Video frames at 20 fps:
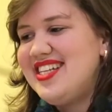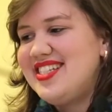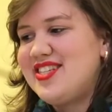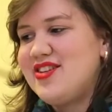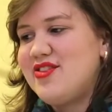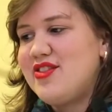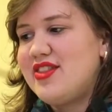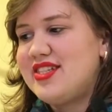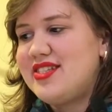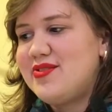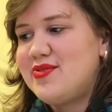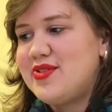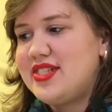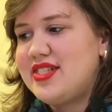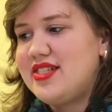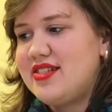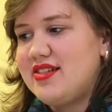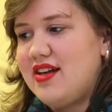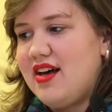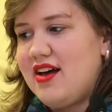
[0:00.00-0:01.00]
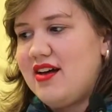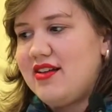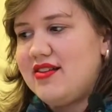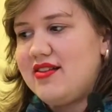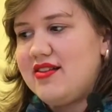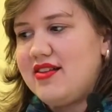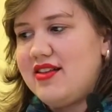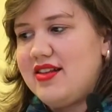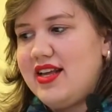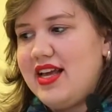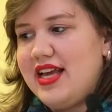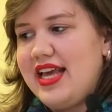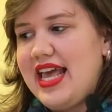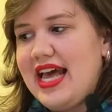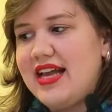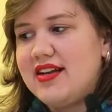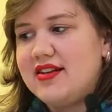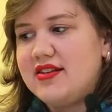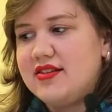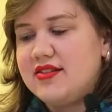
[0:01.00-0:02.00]
So this was,
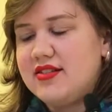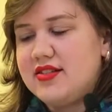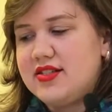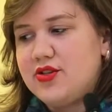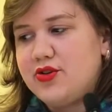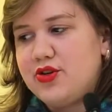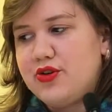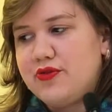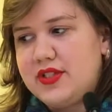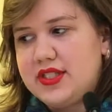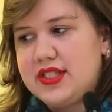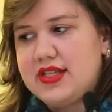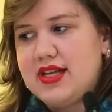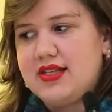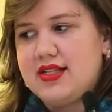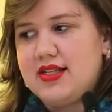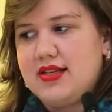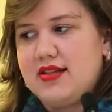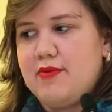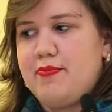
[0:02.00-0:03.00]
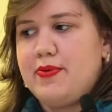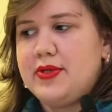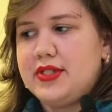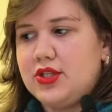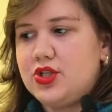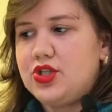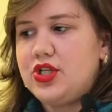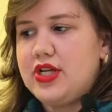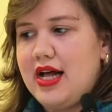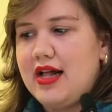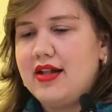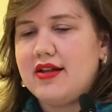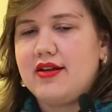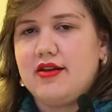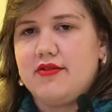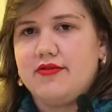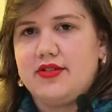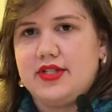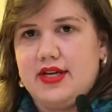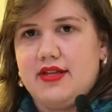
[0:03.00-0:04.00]
again, sort of discussing the
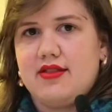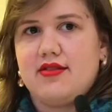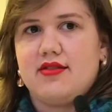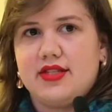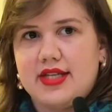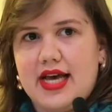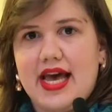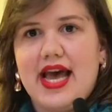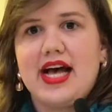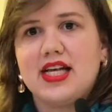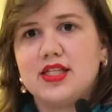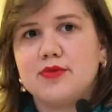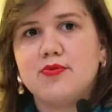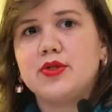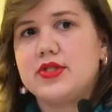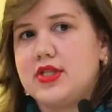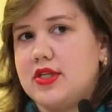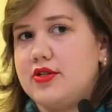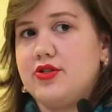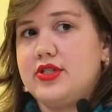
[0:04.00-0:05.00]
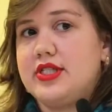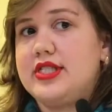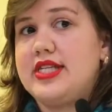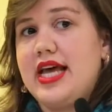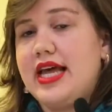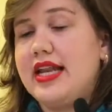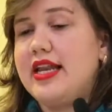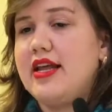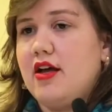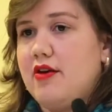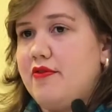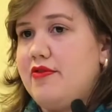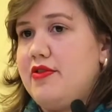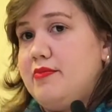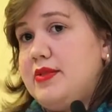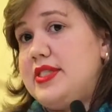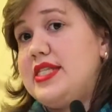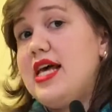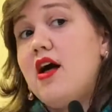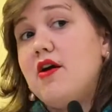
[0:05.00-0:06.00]
positionality of the diaspora's understanding of
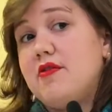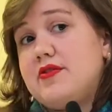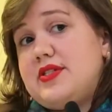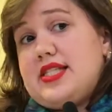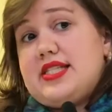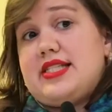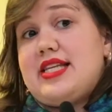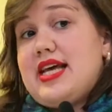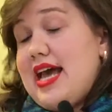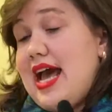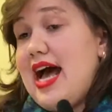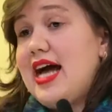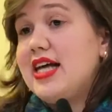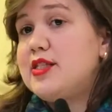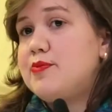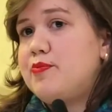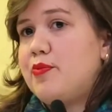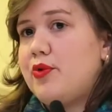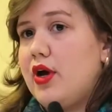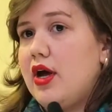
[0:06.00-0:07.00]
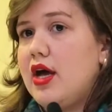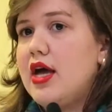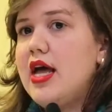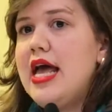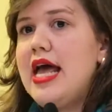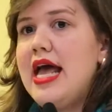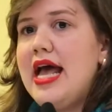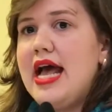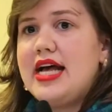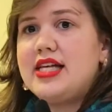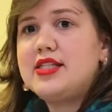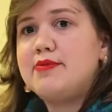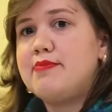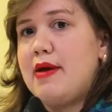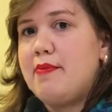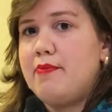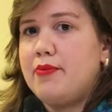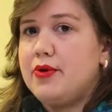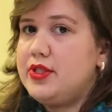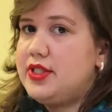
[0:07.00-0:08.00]
themselves as diaspora, as
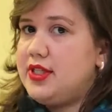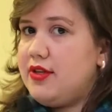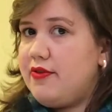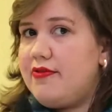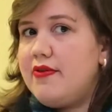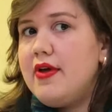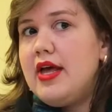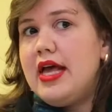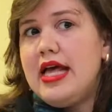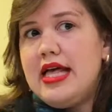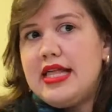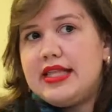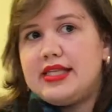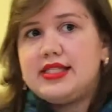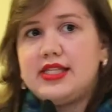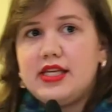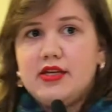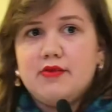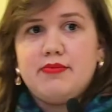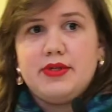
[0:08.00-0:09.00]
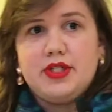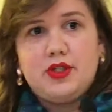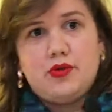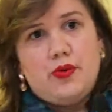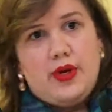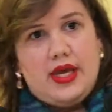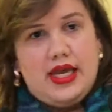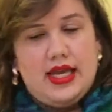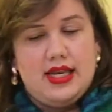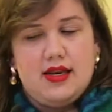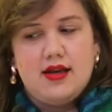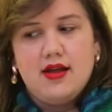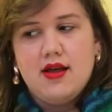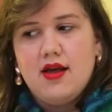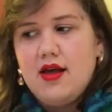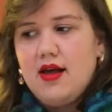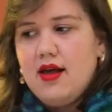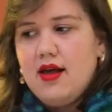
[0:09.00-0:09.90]
members of this in-between